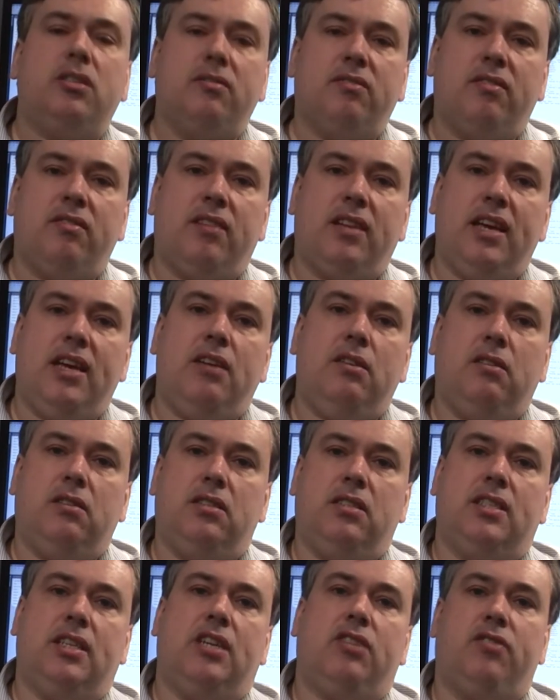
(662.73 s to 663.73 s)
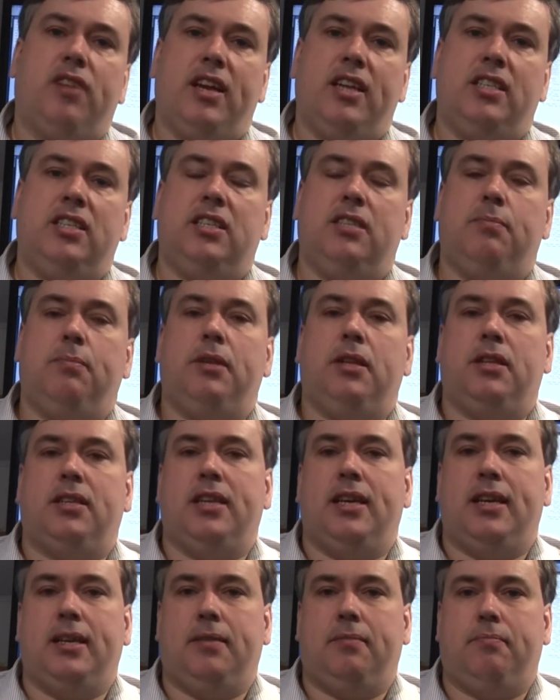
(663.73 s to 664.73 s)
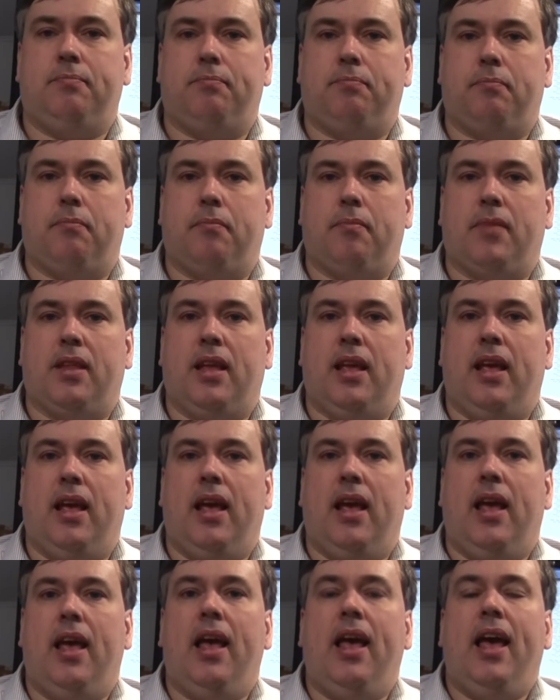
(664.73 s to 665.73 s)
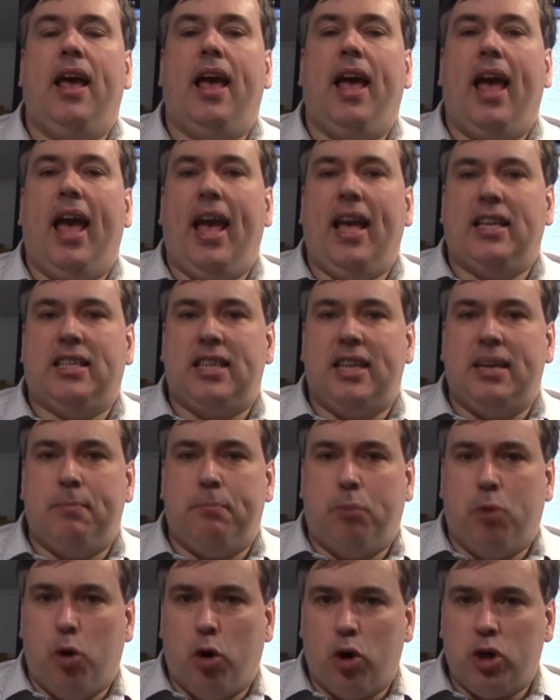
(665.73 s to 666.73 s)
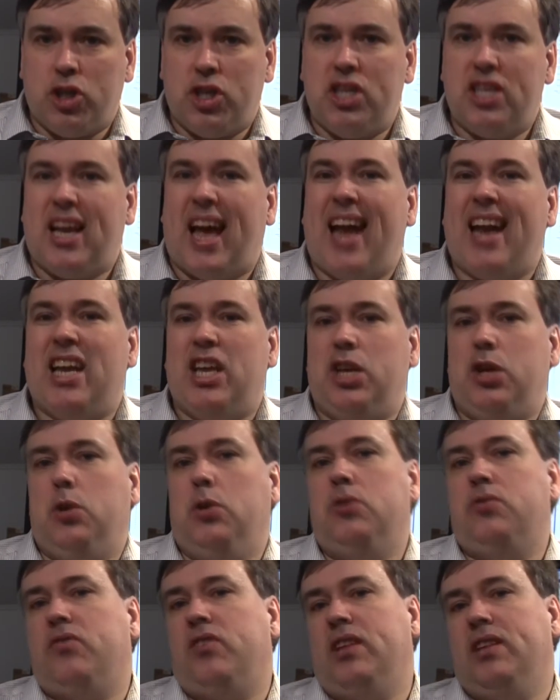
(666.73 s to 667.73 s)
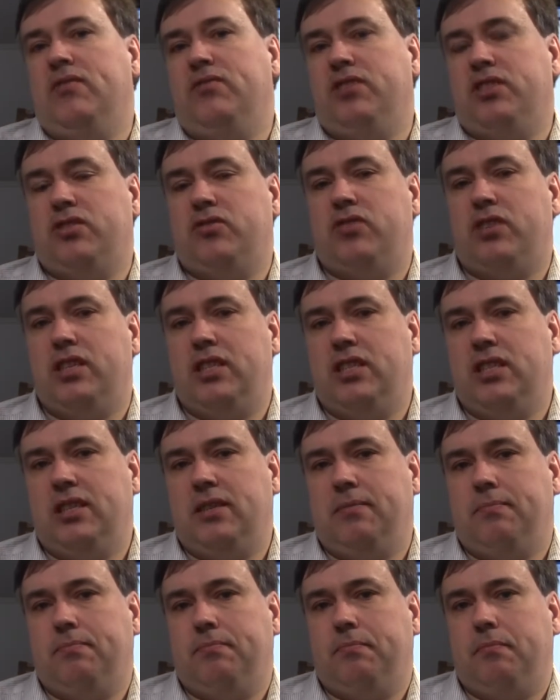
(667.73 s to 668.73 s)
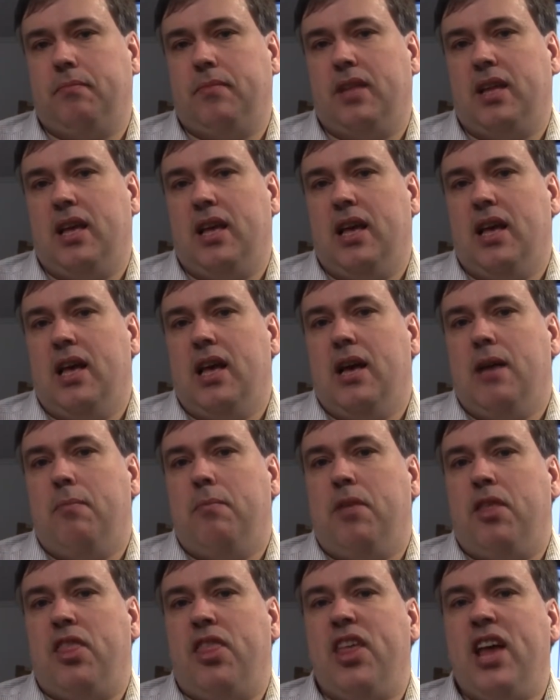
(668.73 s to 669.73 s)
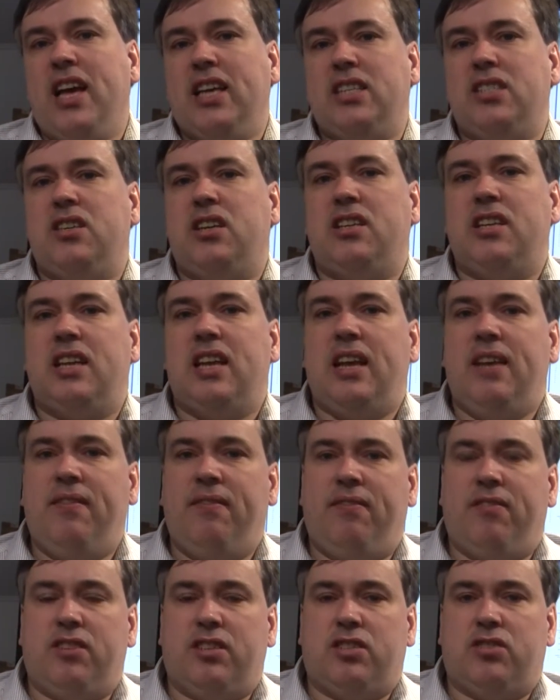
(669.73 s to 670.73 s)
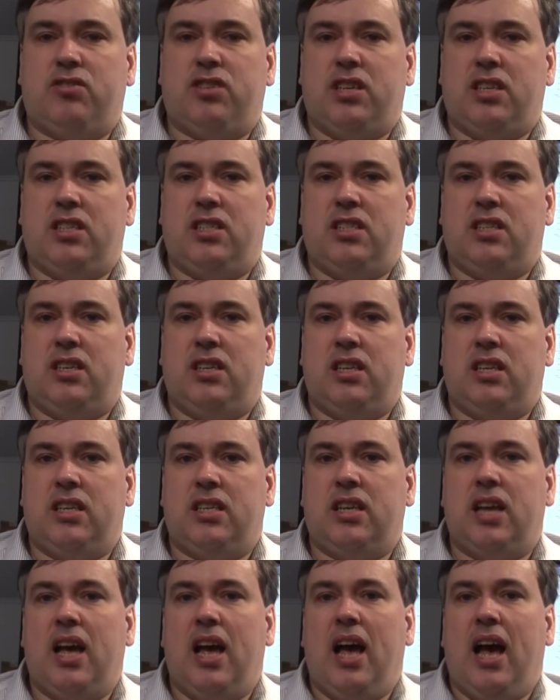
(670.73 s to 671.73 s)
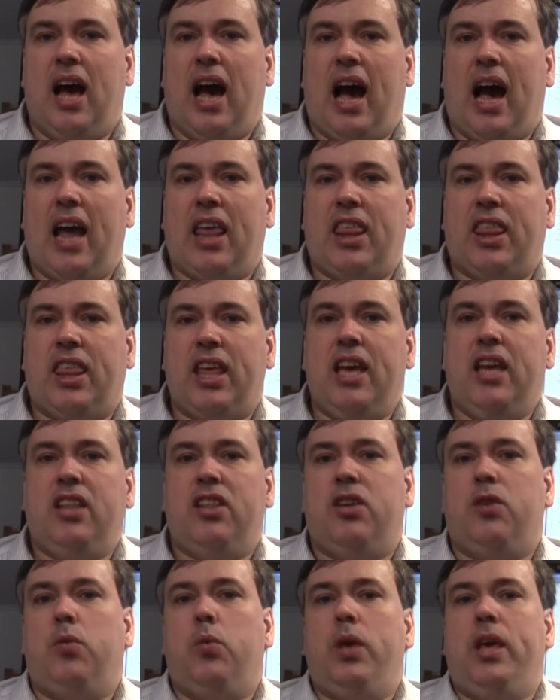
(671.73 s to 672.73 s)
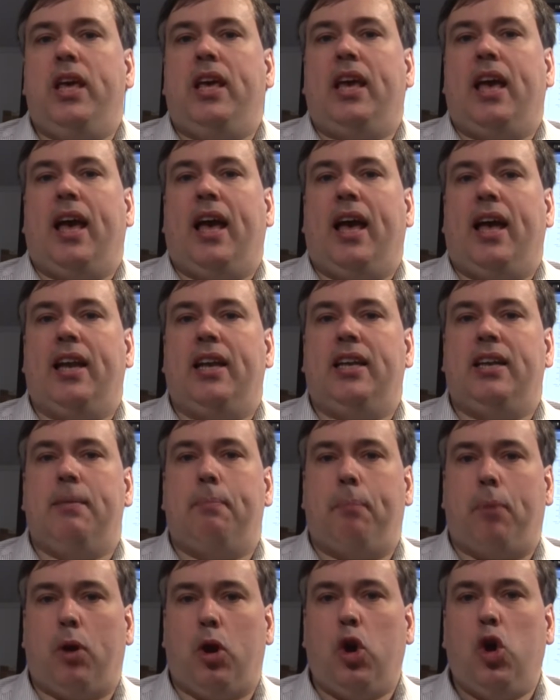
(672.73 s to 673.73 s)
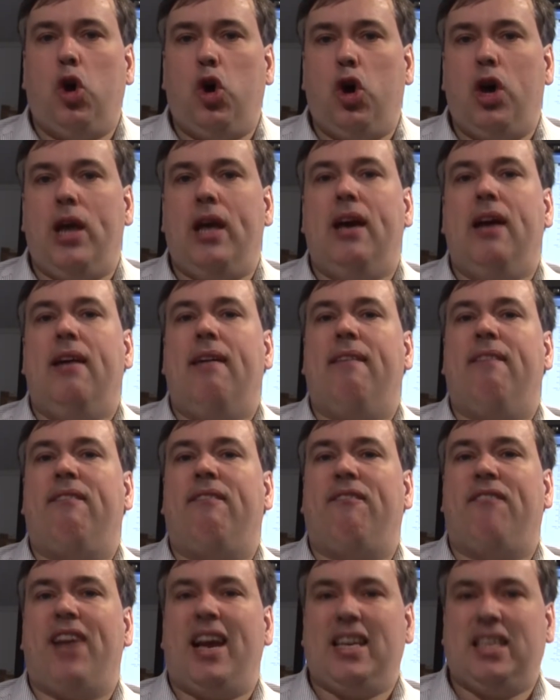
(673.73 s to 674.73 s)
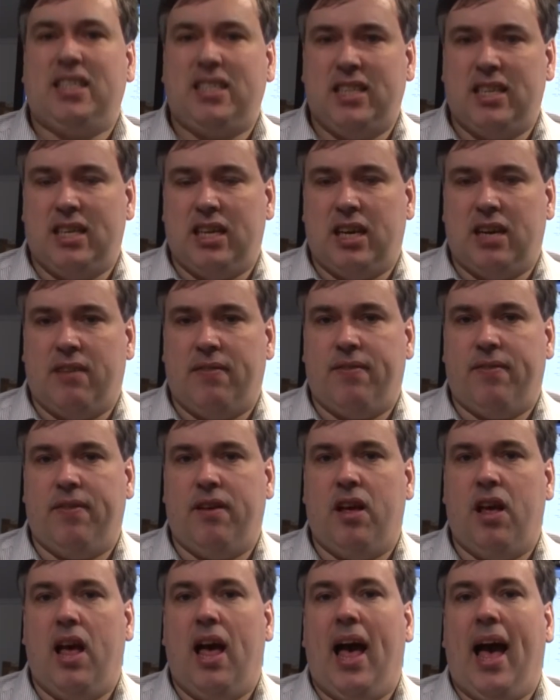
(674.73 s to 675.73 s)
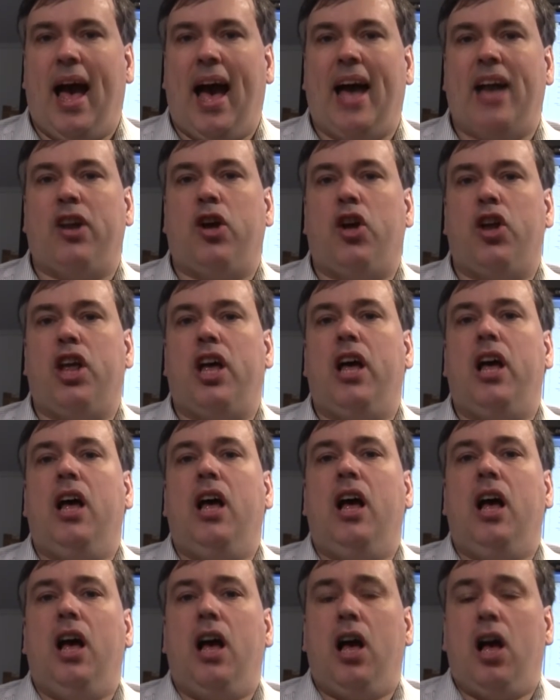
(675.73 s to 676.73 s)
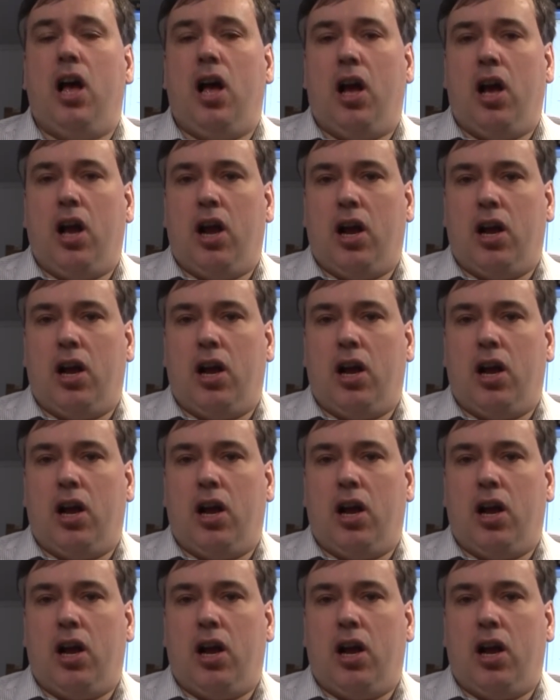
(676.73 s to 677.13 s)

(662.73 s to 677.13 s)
and a lot of legal considerations built in. It's an important and a useful infrastructure, but that's not an infrastructure that I think that we can deploy fast enough and on a